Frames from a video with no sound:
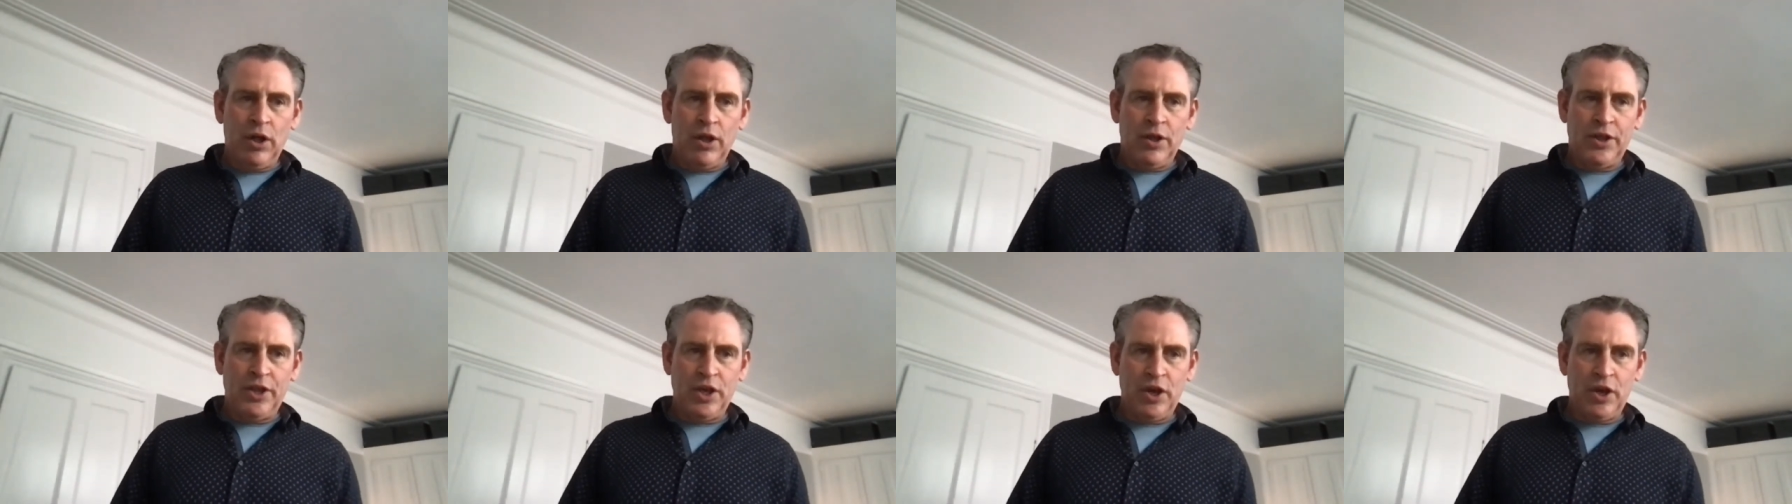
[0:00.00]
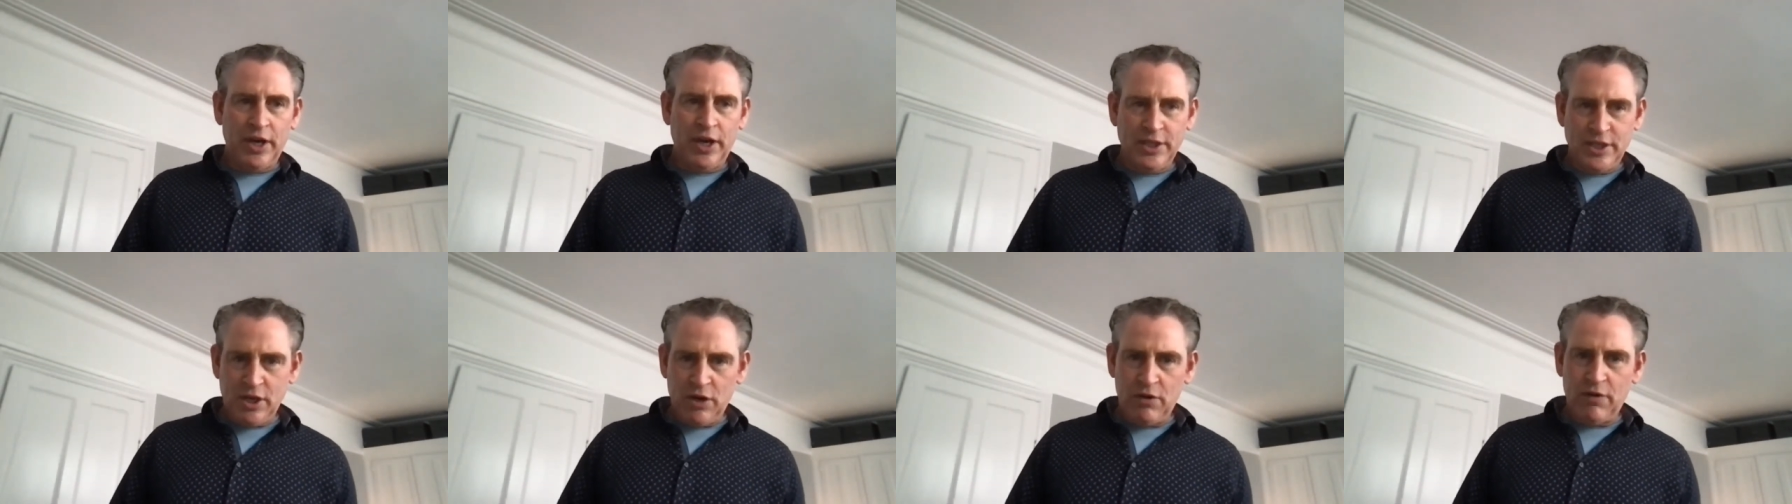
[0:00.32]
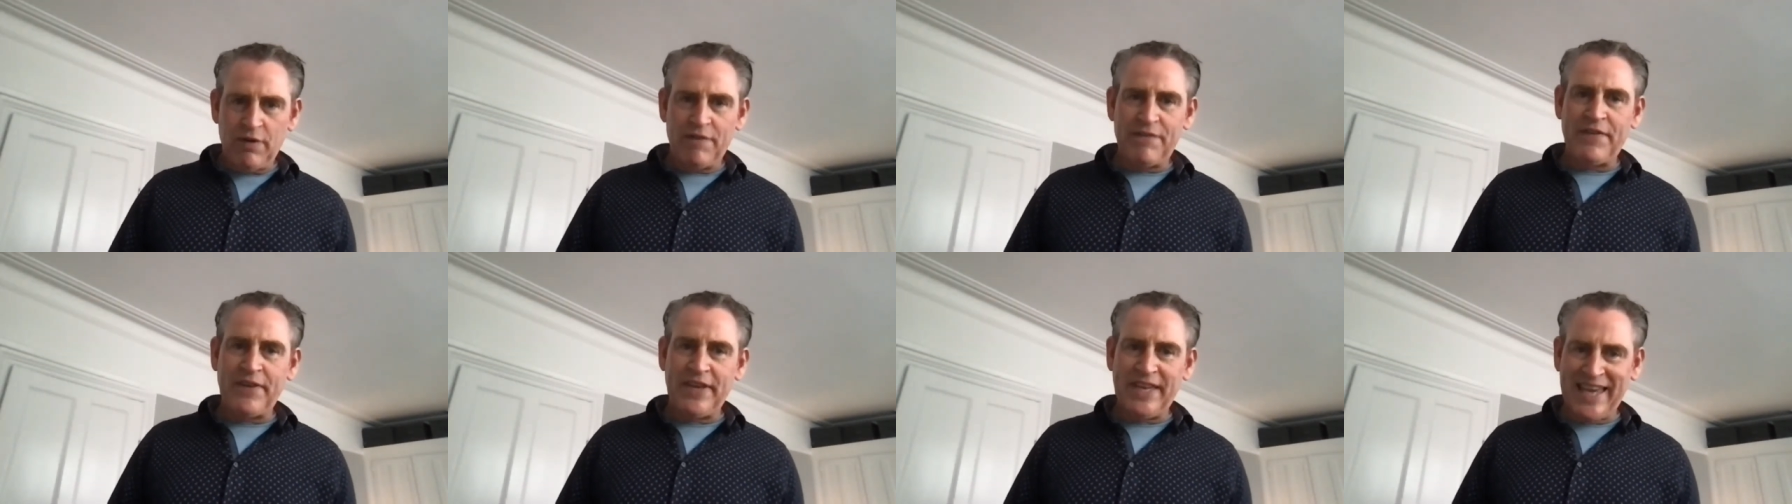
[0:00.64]
the idea
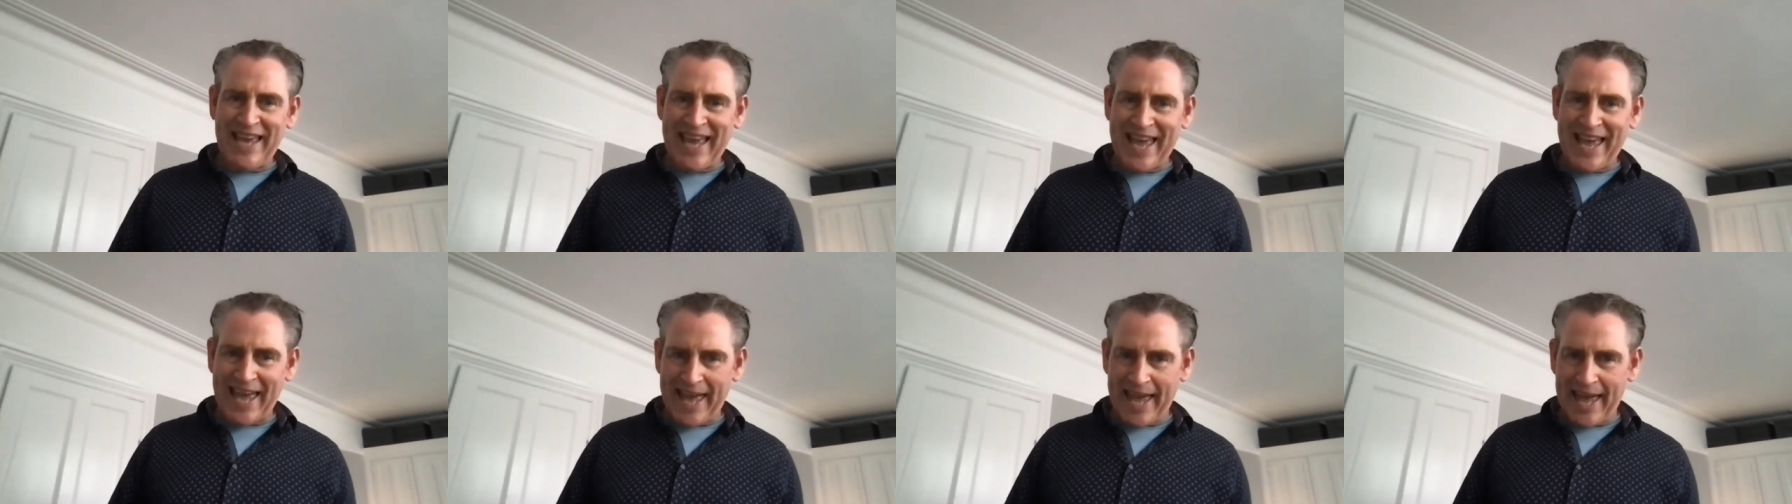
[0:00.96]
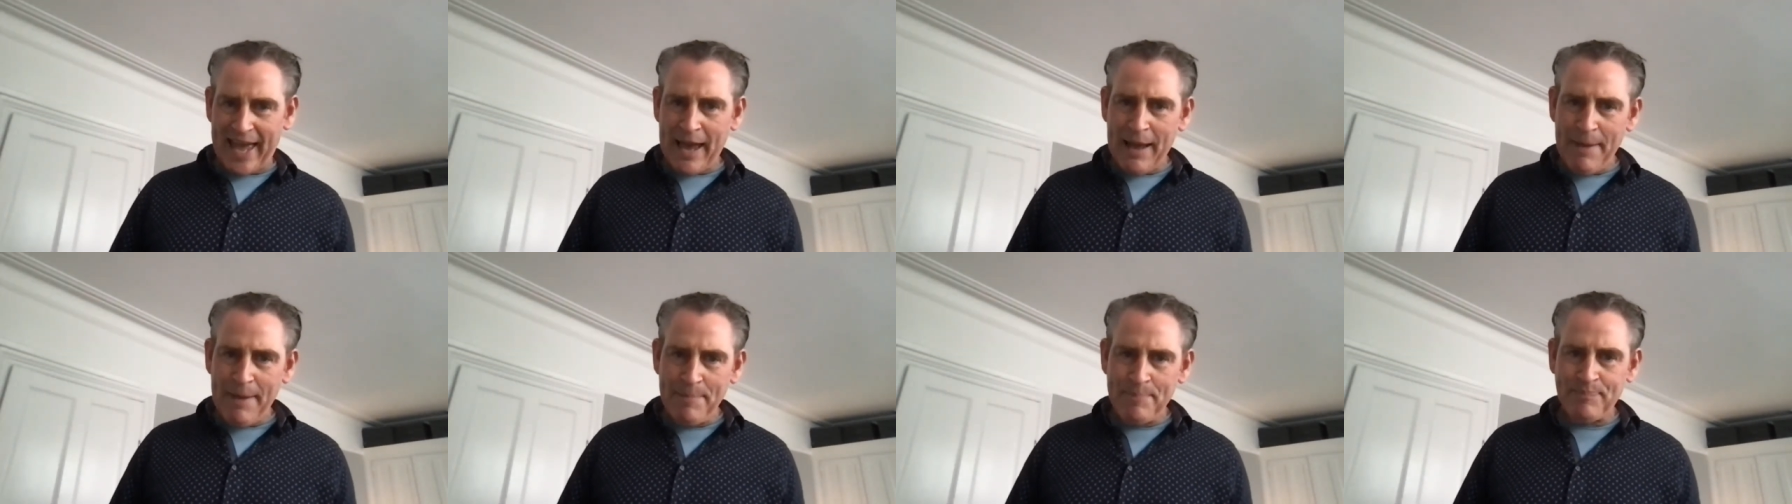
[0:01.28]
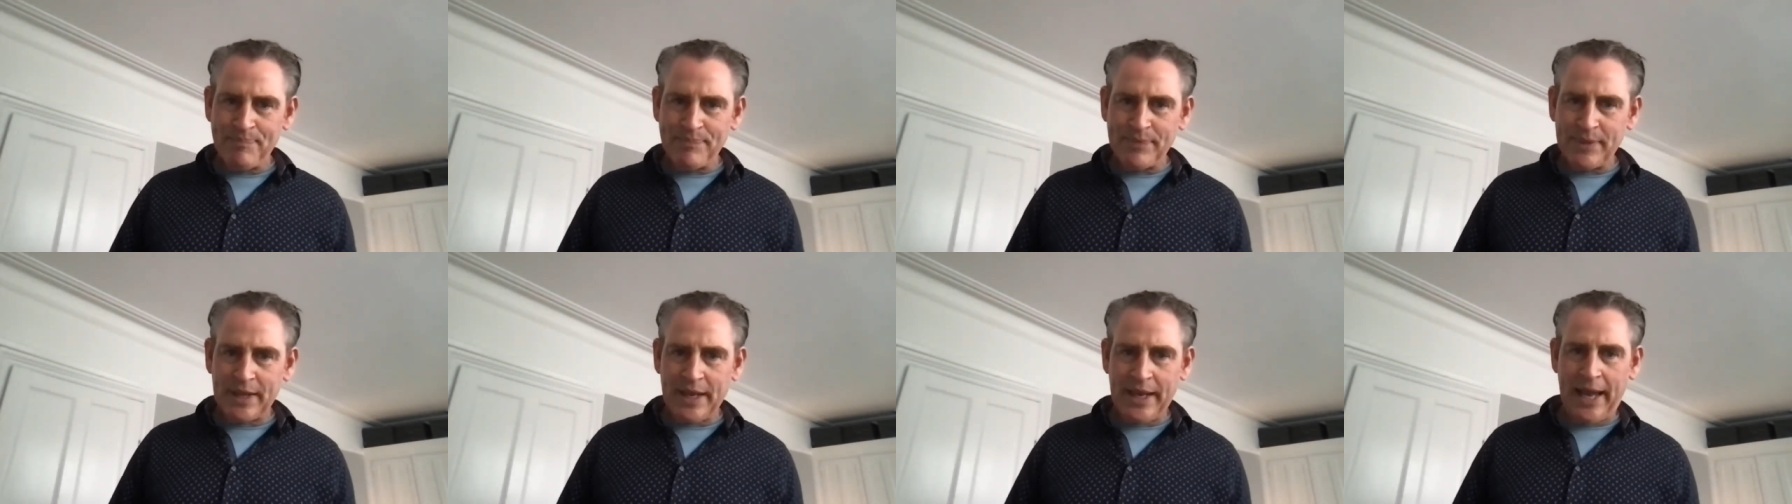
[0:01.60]
of care
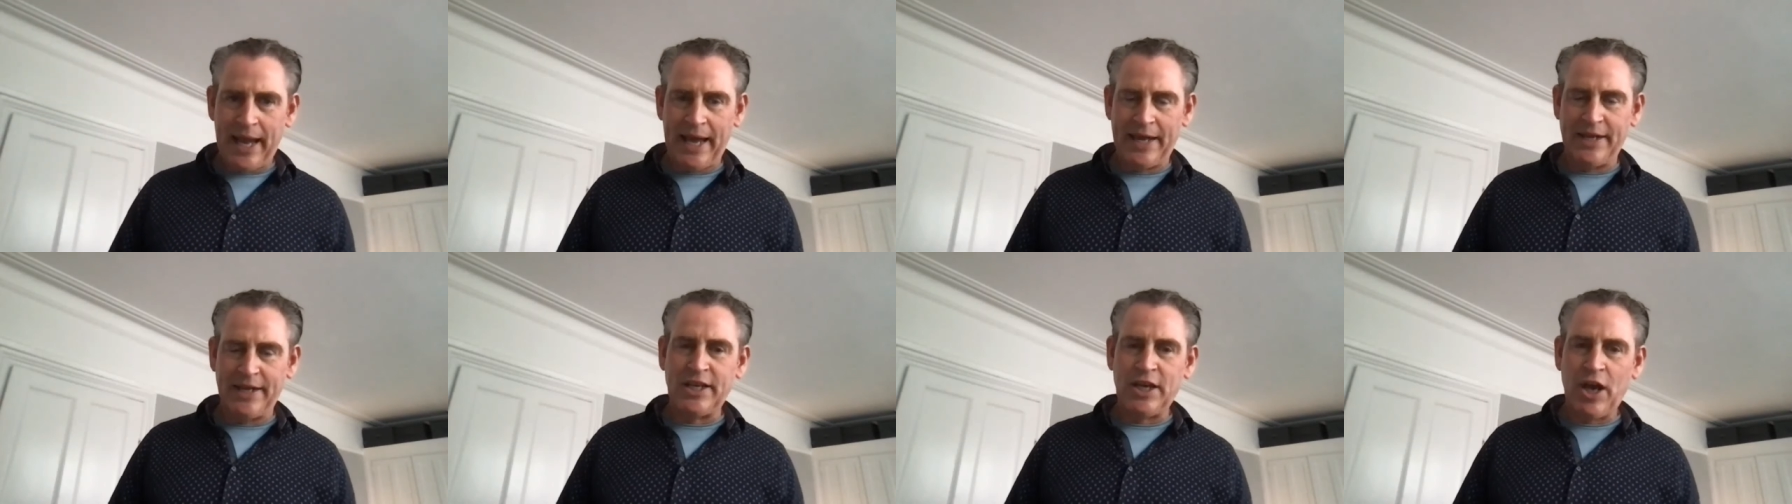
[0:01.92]
and